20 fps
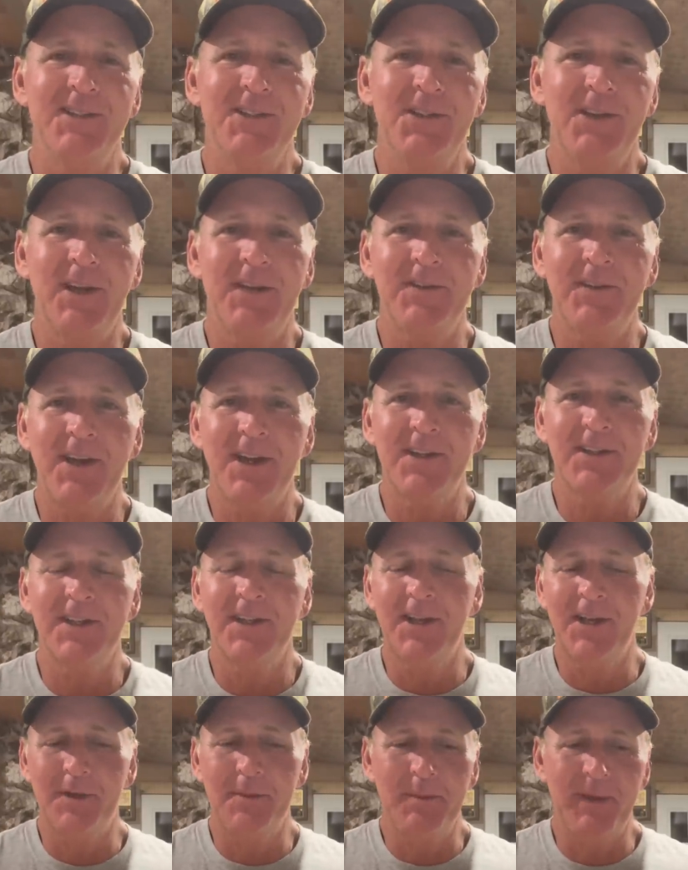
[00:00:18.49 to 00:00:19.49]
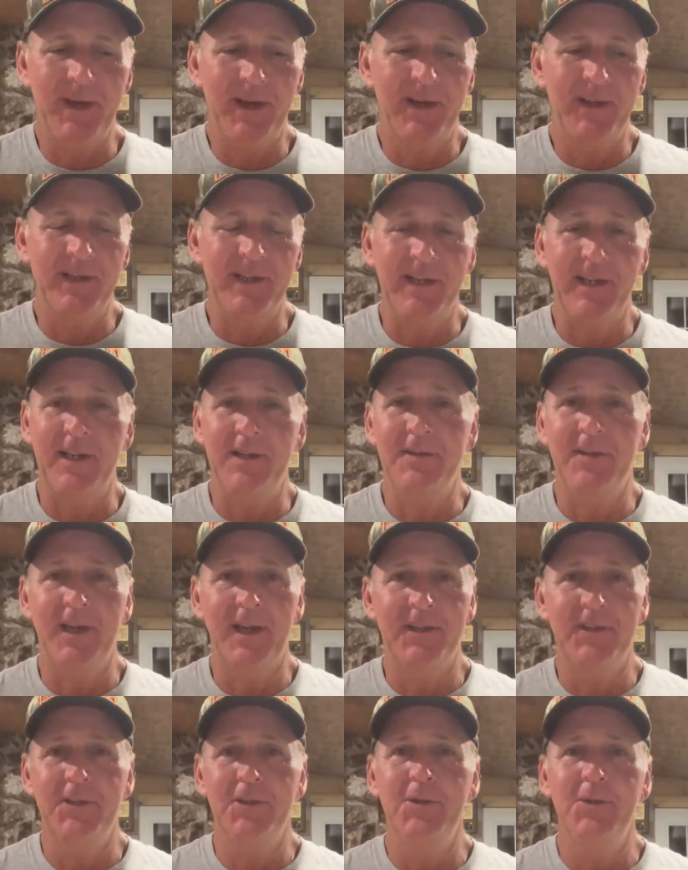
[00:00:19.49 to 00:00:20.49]
You know, I've talked a lot about, and
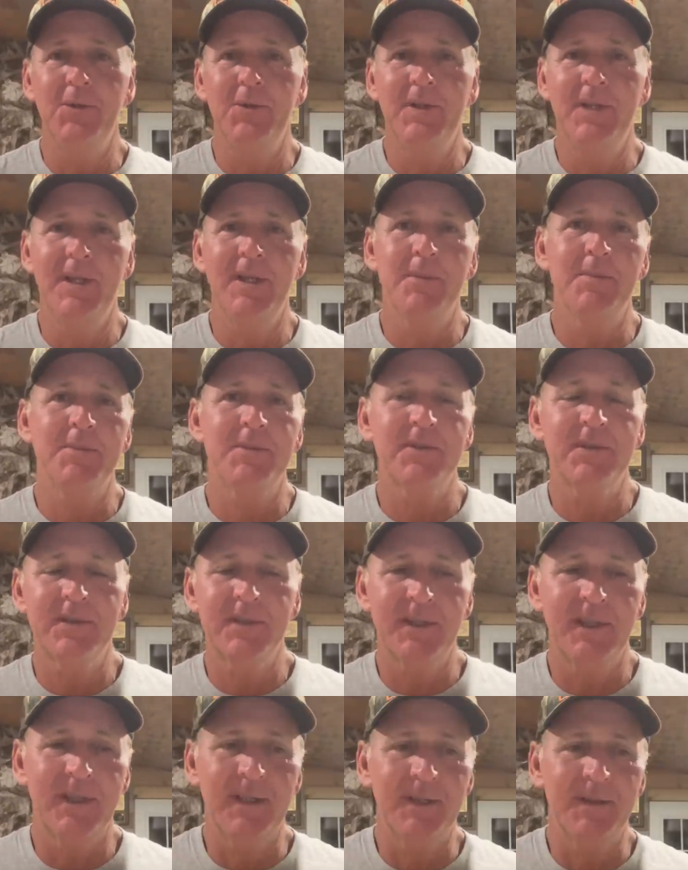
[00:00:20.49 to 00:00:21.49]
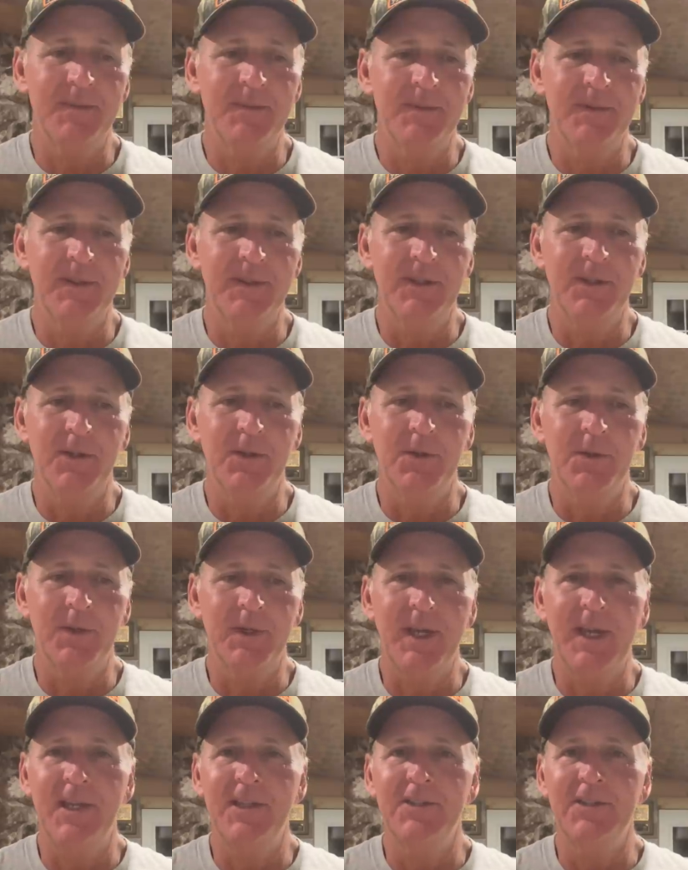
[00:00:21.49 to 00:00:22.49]
I do tips, you know,
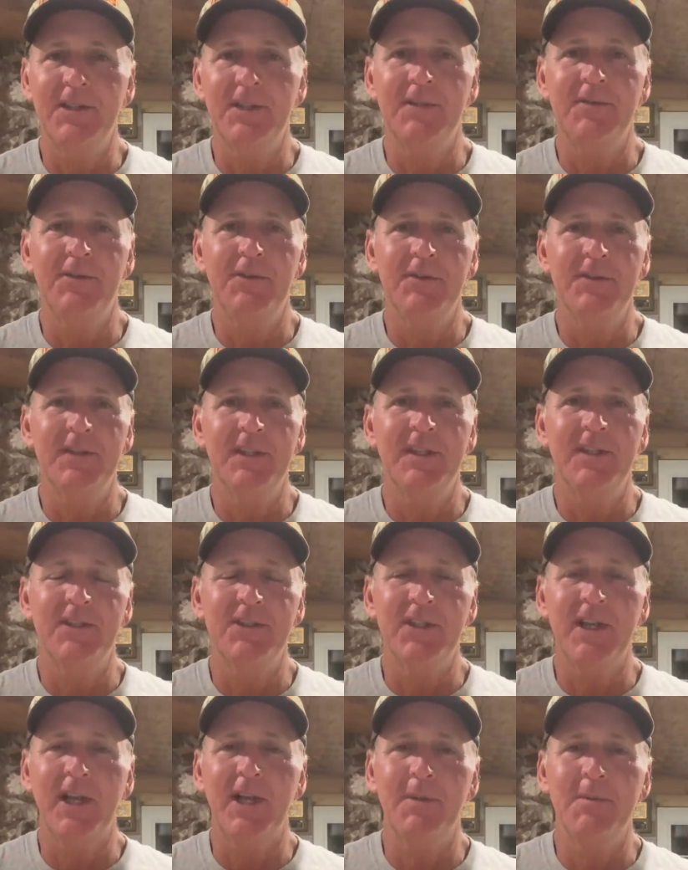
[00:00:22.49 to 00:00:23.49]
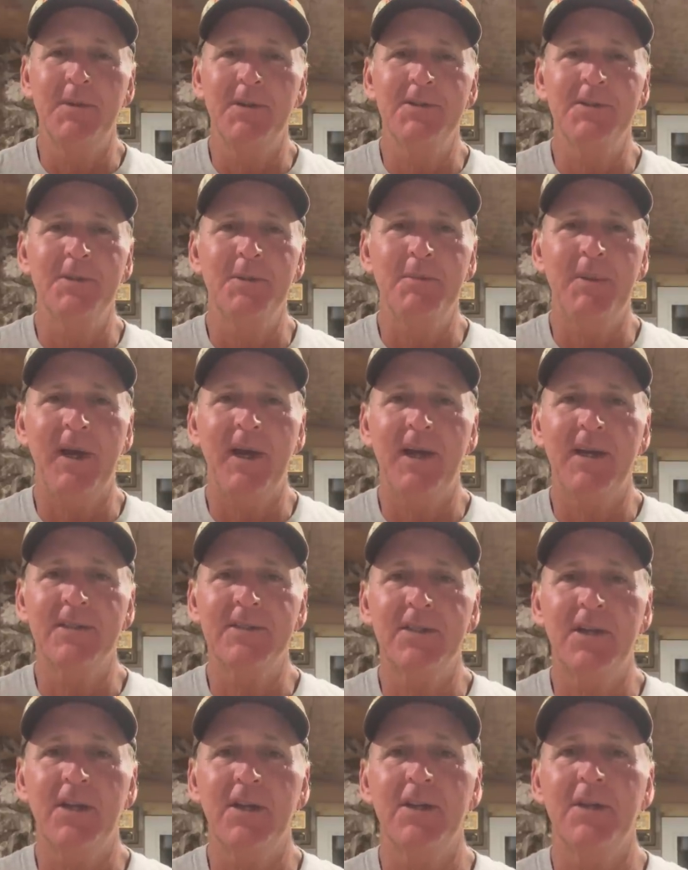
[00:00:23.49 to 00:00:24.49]
occasionally if you've seen the channel much in the
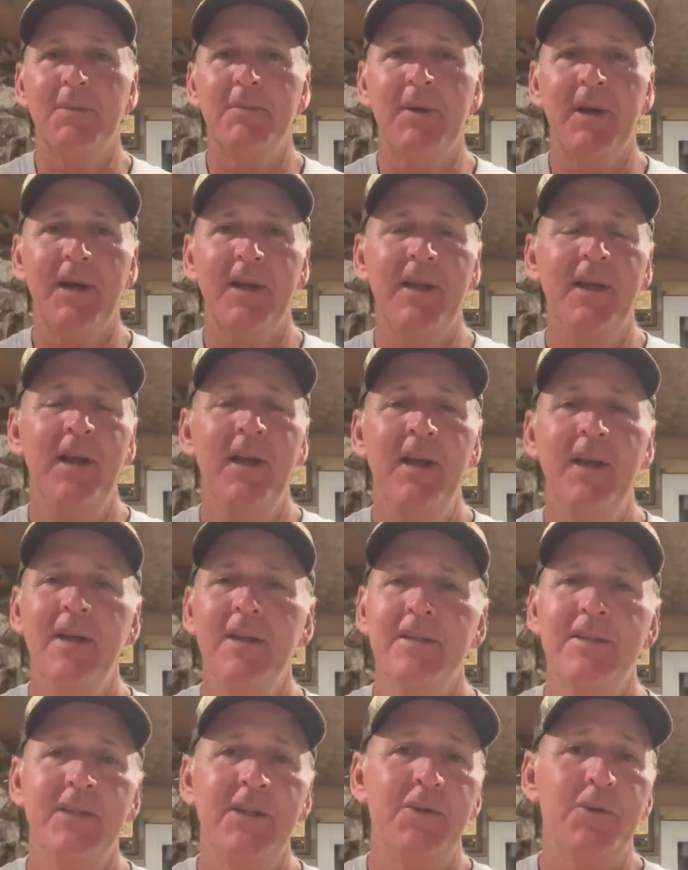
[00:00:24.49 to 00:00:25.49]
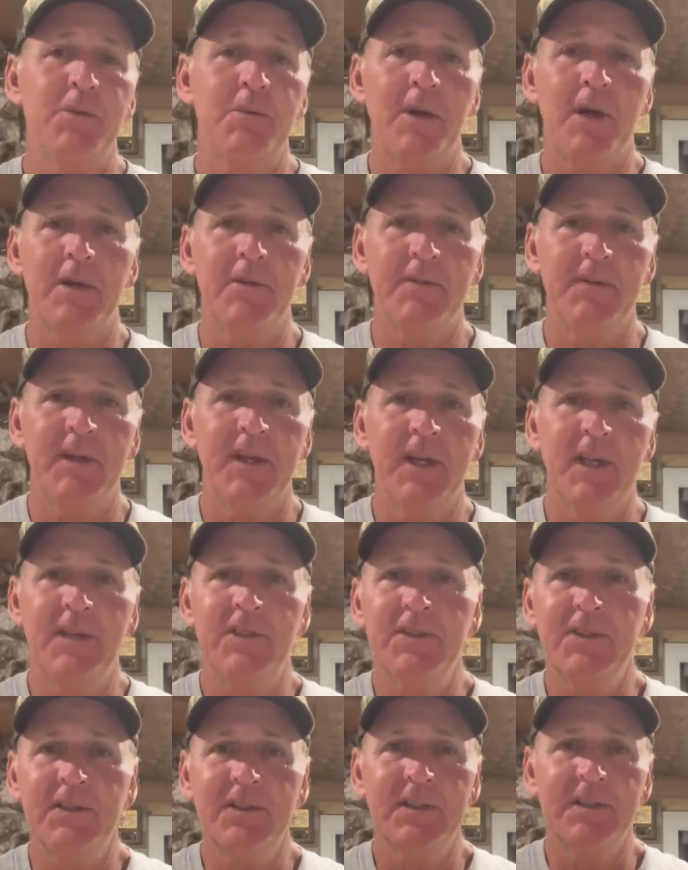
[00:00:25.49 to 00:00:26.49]
past, talking about secret
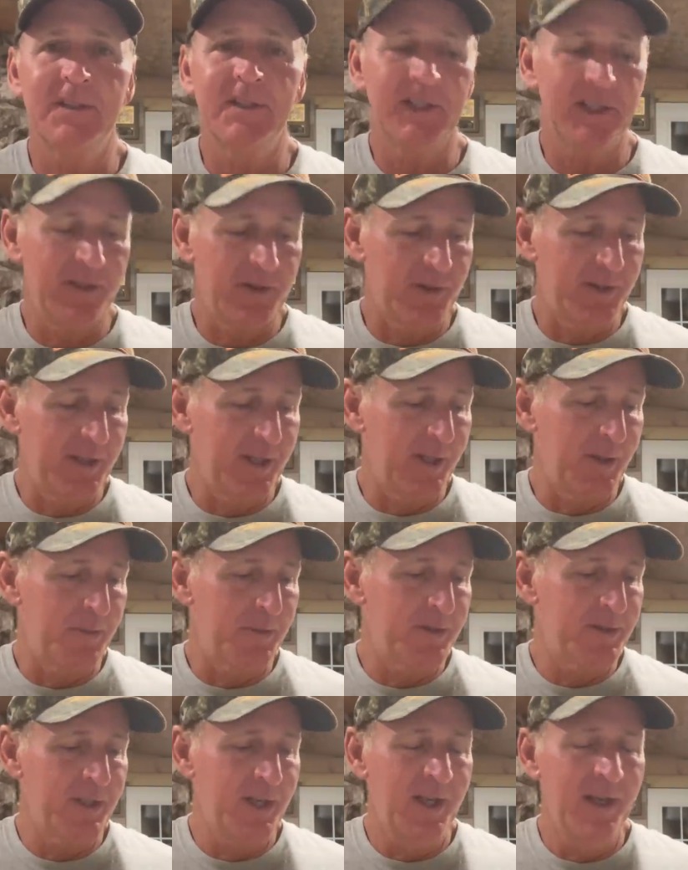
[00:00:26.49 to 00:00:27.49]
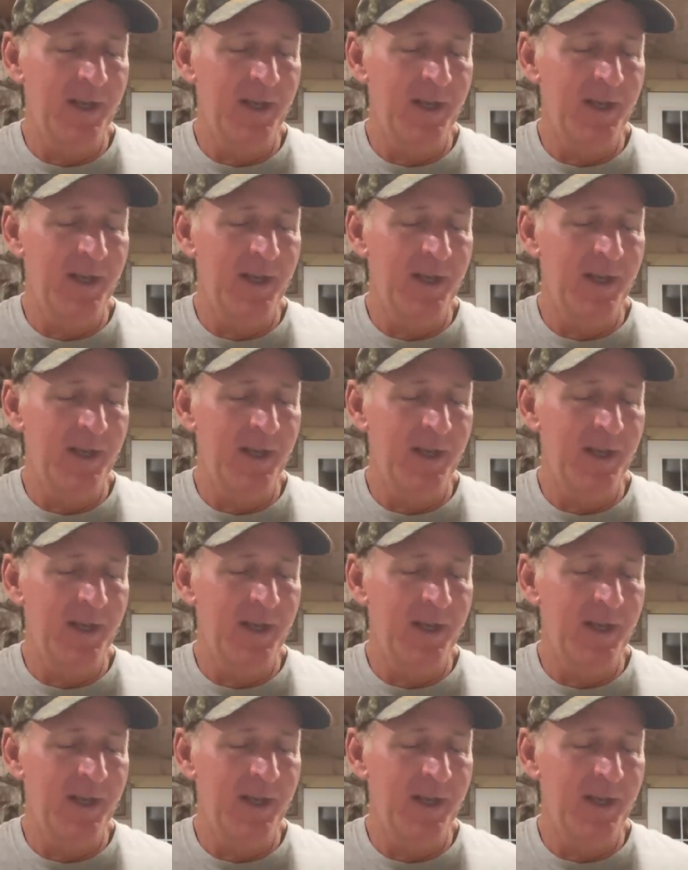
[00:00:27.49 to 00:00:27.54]
modifications and secret tips.